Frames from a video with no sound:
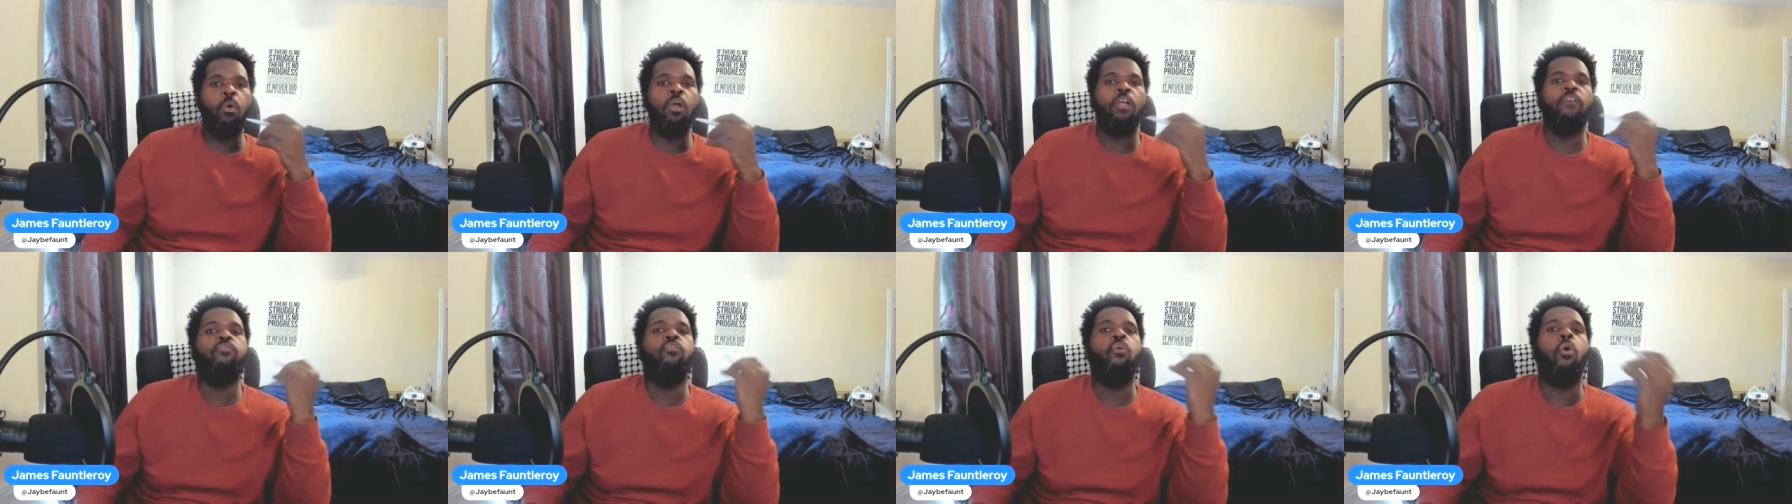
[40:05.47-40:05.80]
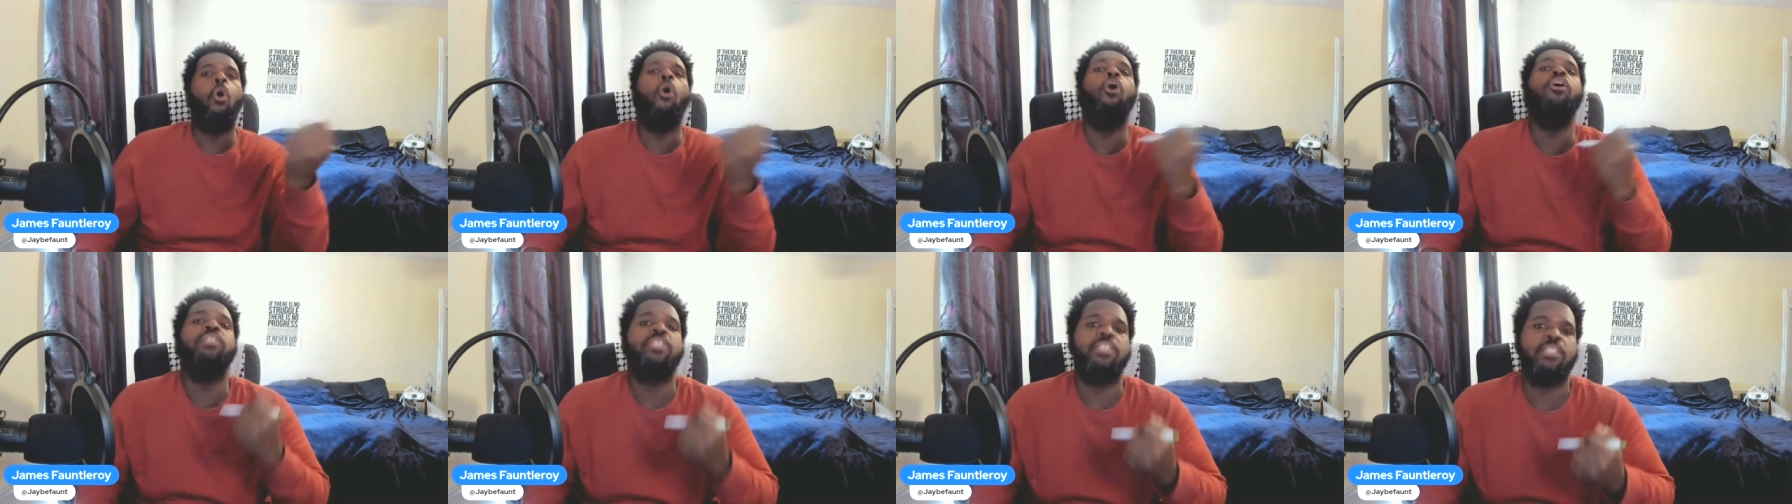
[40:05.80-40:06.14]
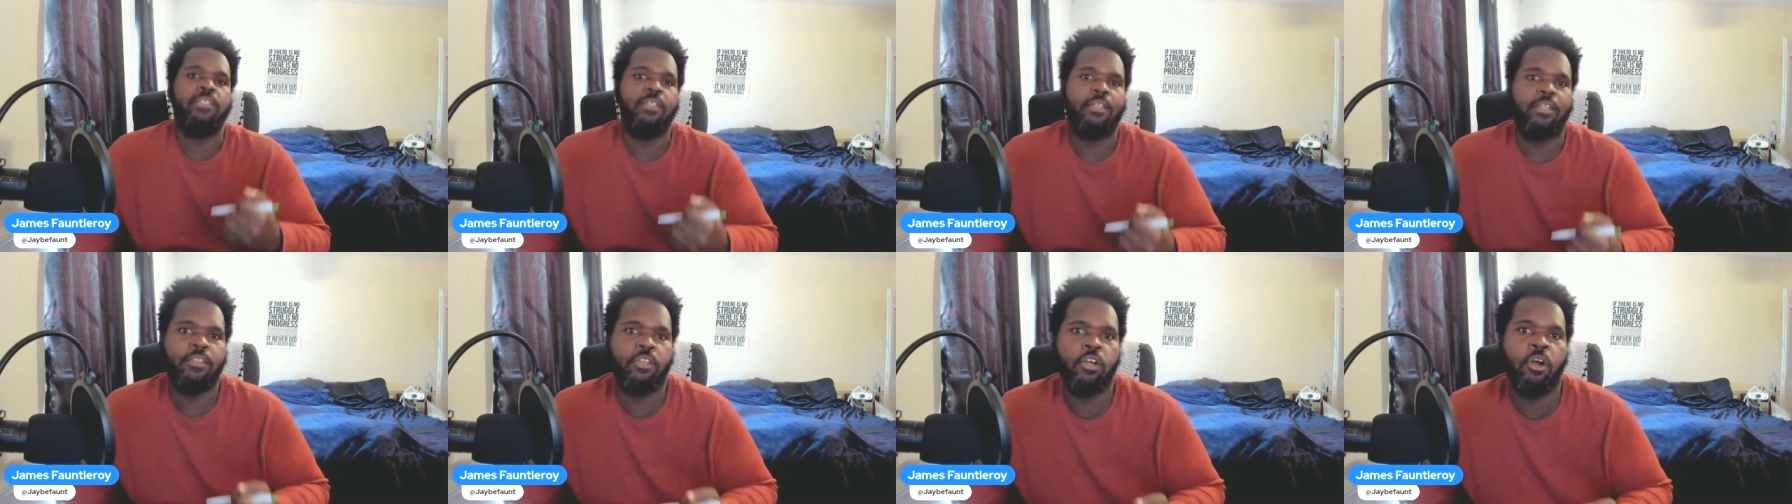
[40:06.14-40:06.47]
Well, of
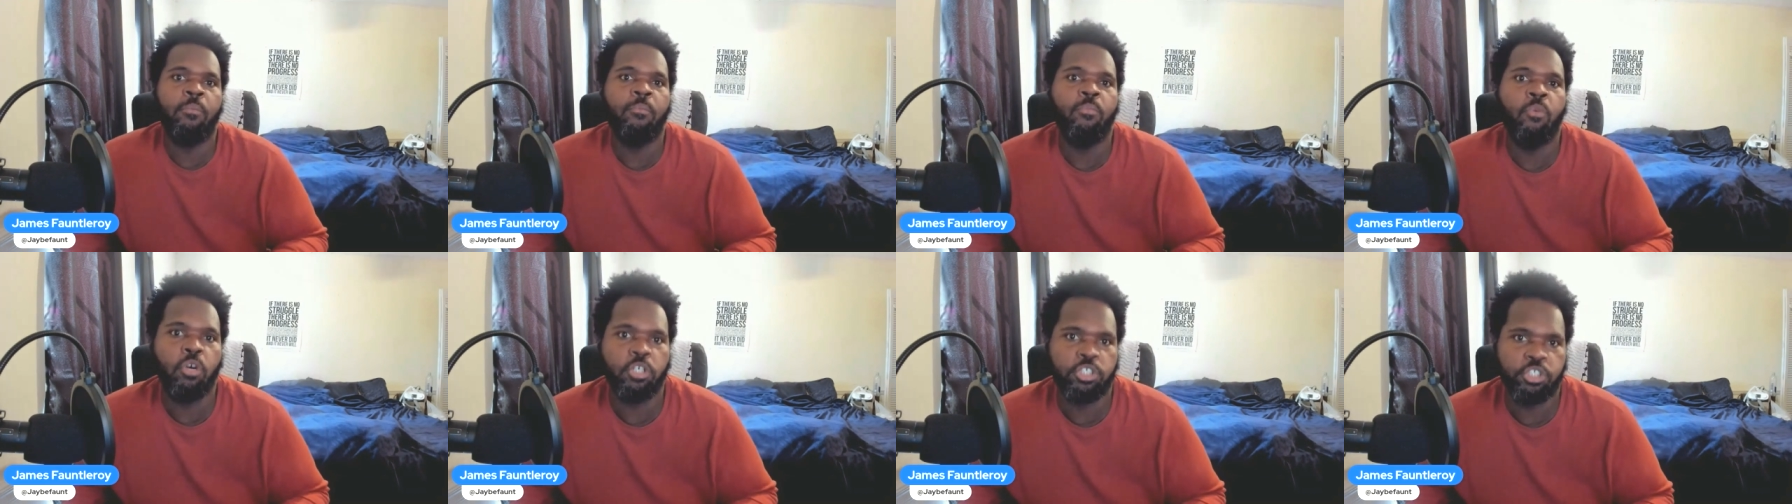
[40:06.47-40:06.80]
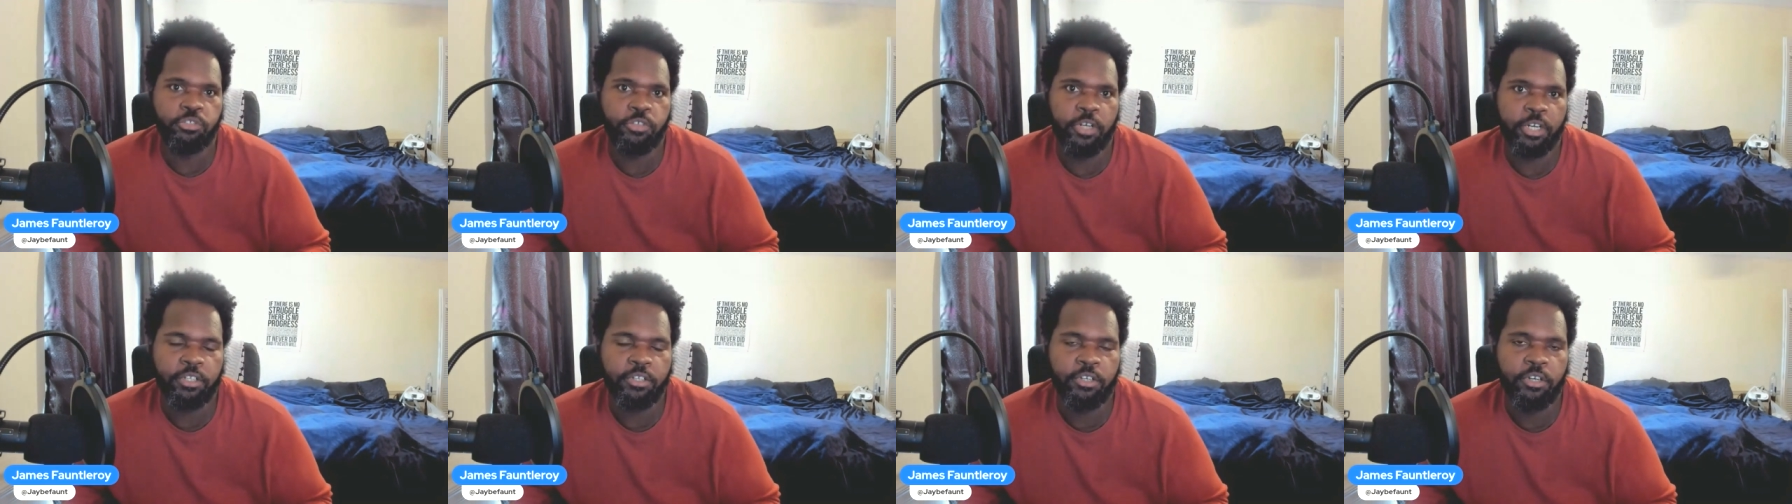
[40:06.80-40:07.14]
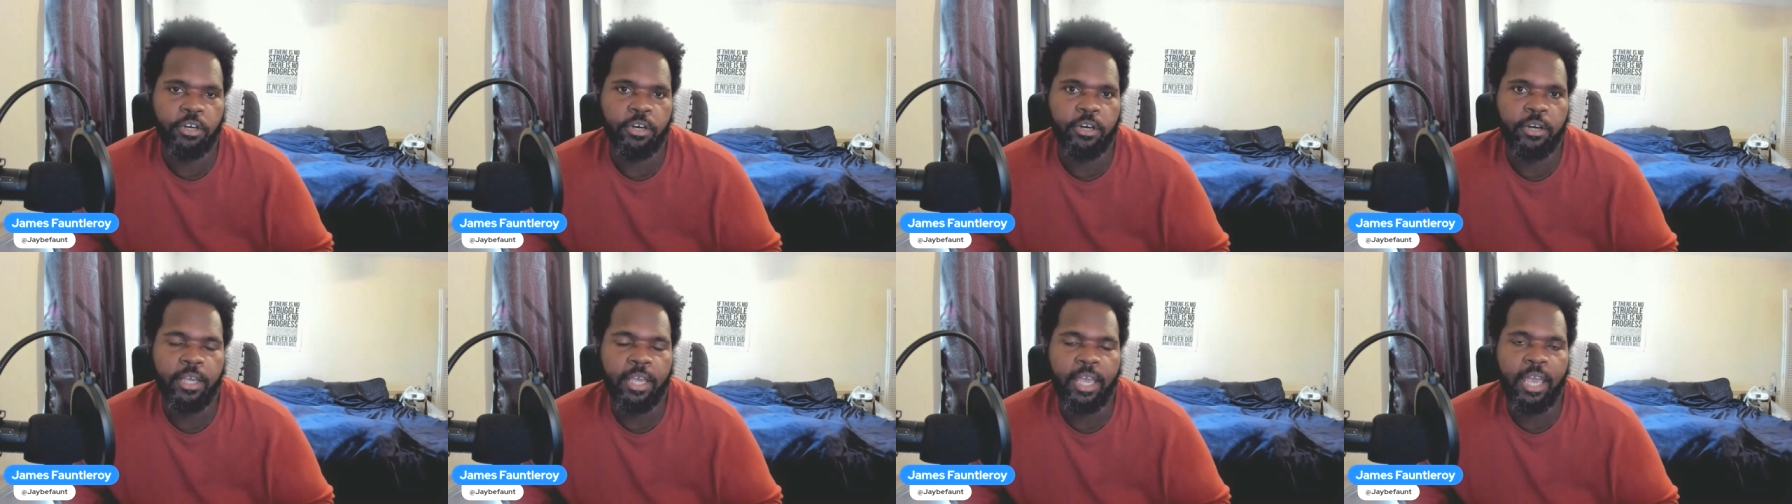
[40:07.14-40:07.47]
course, they're more
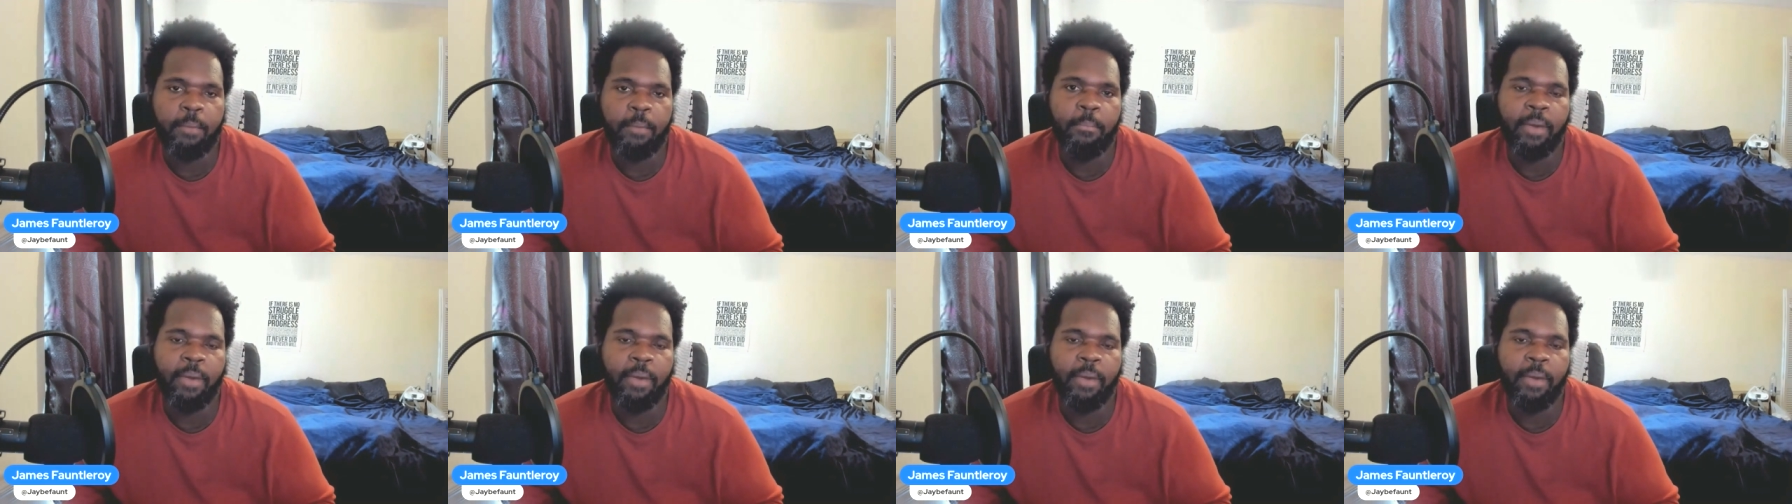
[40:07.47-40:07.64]
stricter